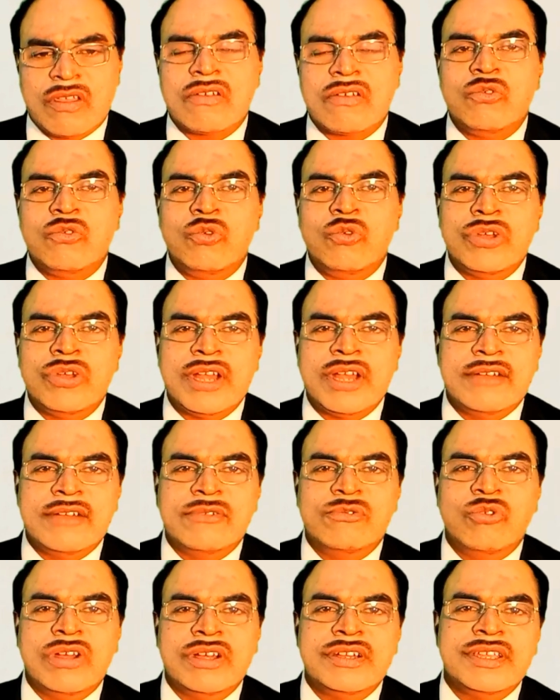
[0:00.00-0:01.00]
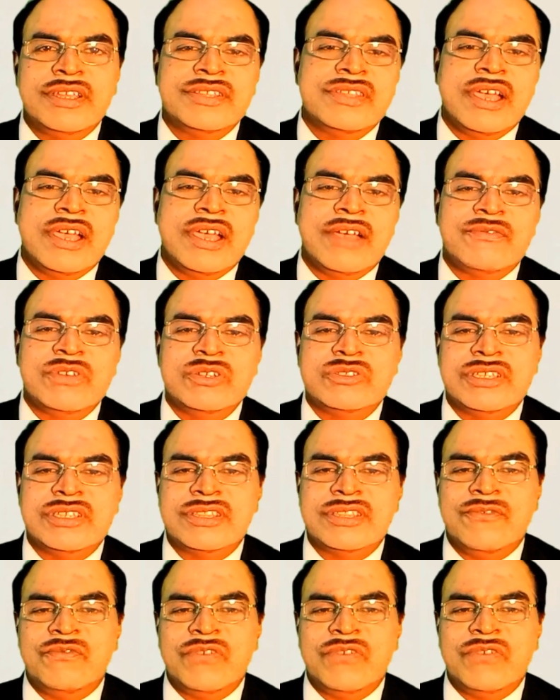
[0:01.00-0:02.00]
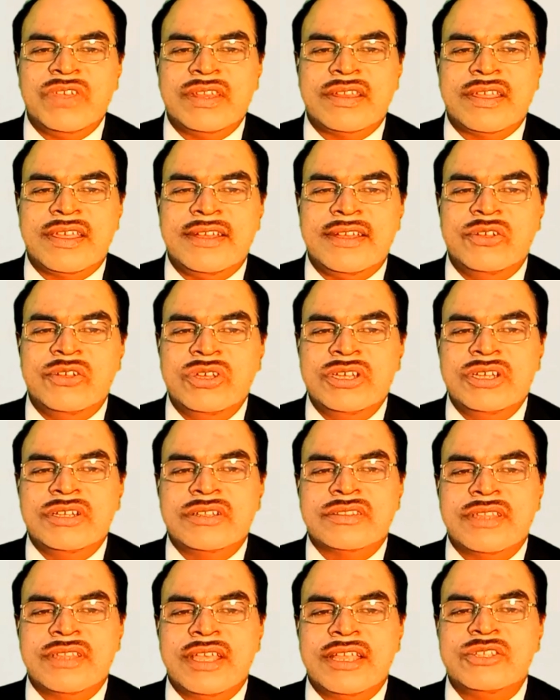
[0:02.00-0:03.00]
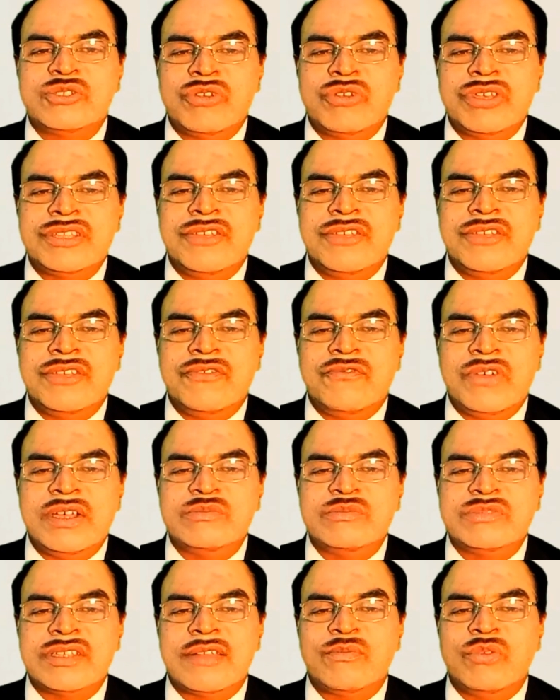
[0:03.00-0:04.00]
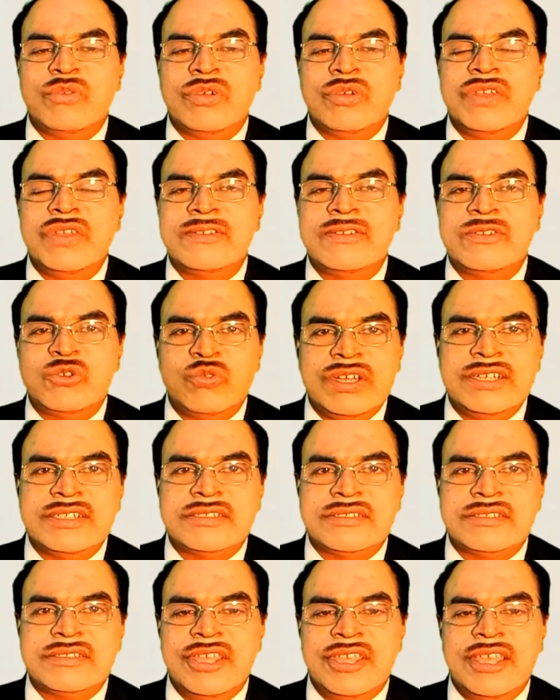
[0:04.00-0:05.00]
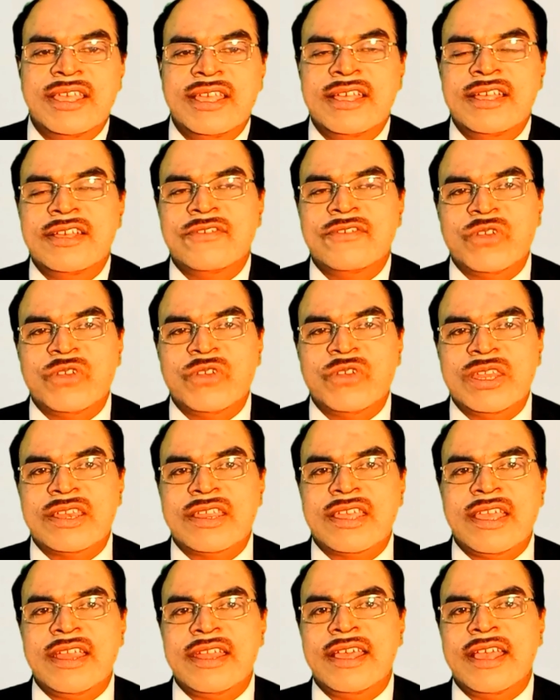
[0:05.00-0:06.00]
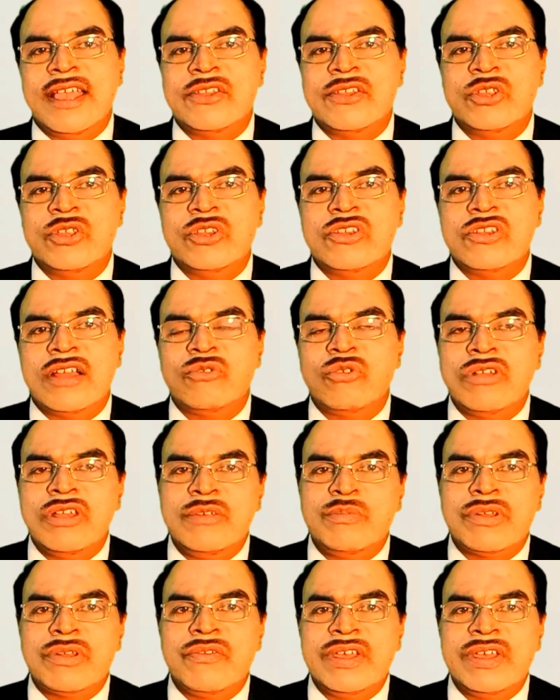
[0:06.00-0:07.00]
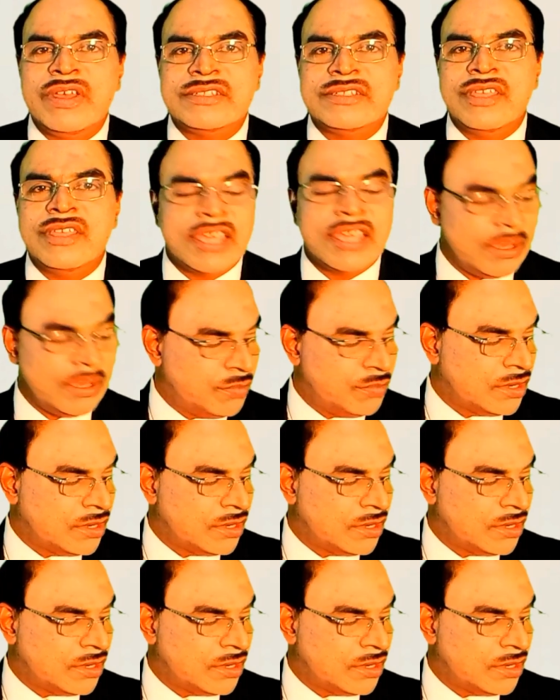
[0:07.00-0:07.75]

core advantage of using the FinCAD. That is why the firms are moving towards the FinCAD, and it not only provides the capital